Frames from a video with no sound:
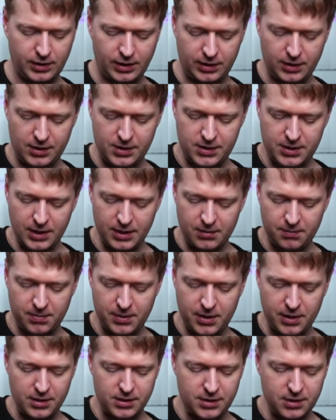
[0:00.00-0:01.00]
And the second
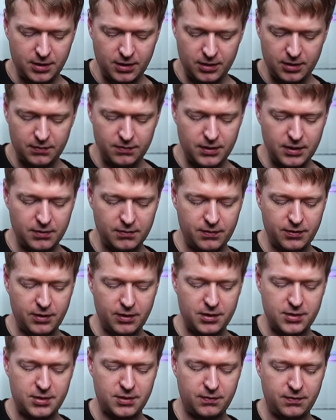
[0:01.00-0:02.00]
part is kind of the
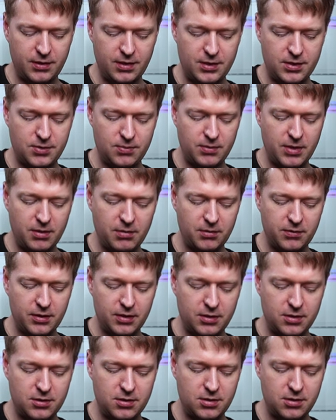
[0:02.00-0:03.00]
inverse of this, where we've
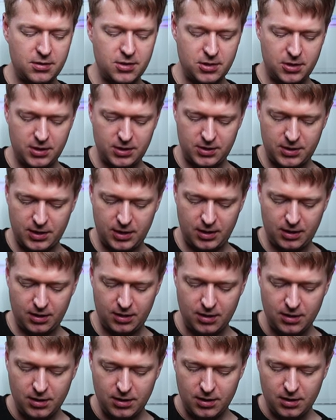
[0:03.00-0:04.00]
got the two strings
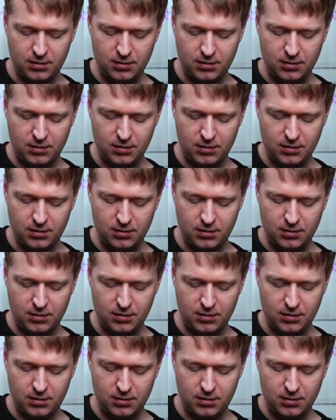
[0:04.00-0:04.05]
here.